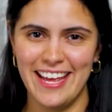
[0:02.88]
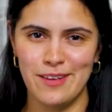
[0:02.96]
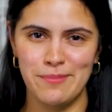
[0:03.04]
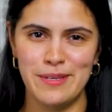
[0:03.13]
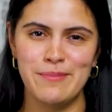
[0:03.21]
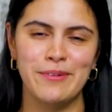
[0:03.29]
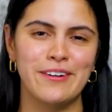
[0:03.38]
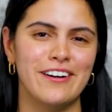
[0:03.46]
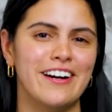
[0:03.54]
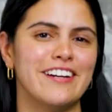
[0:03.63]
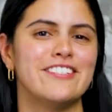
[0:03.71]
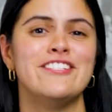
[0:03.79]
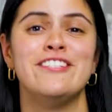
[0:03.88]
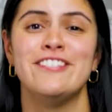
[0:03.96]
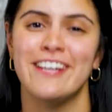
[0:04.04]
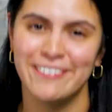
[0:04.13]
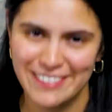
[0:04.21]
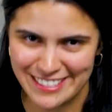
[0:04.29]
and people are
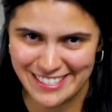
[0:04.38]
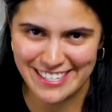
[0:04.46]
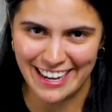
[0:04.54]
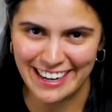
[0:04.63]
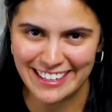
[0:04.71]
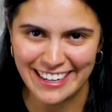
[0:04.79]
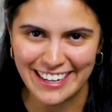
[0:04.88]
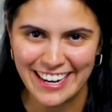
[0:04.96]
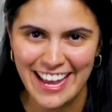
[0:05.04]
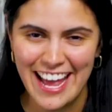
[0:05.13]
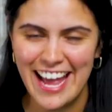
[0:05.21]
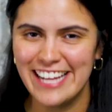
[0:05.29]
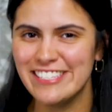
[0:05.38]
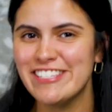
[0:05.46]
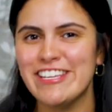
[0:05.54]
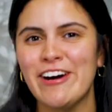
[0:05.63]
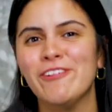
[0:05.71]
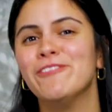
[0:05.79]
so excited. And
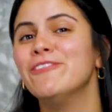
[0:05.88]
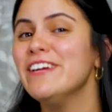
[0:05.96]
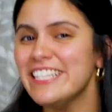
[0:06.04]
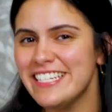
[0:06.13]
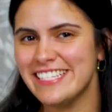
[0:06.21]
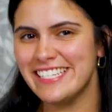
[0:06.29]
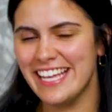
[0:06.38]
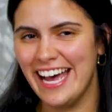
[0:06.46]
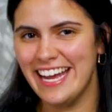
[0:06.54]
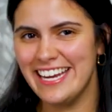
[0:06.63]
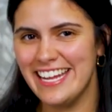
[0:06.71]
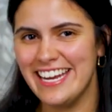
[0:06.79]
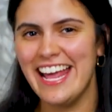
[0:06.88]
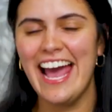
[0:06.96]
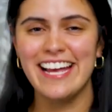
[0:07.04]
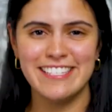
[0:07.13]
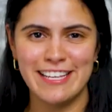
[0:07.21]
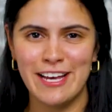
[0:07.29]
so we decided
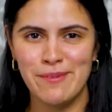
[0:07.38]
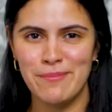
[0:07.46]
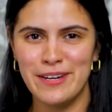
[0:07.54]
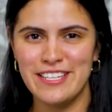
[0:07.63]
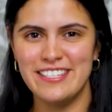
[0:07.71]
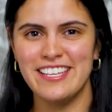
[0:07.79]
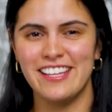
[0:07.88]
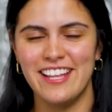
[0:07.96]
as a company to